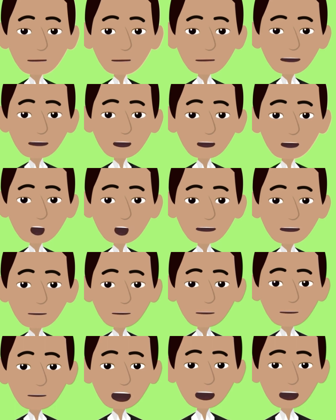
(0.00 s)
the most
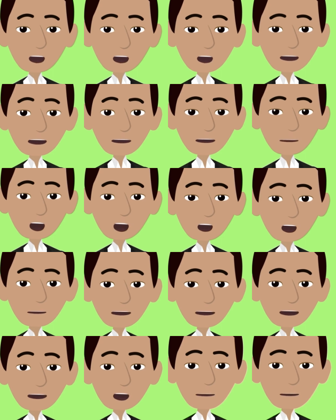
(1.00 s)
positive
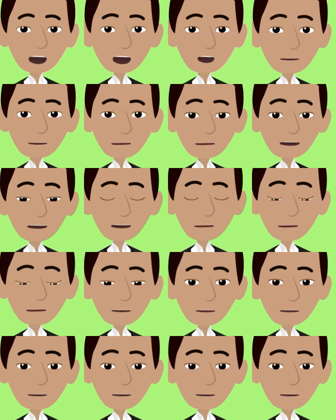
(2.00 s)
possible outcome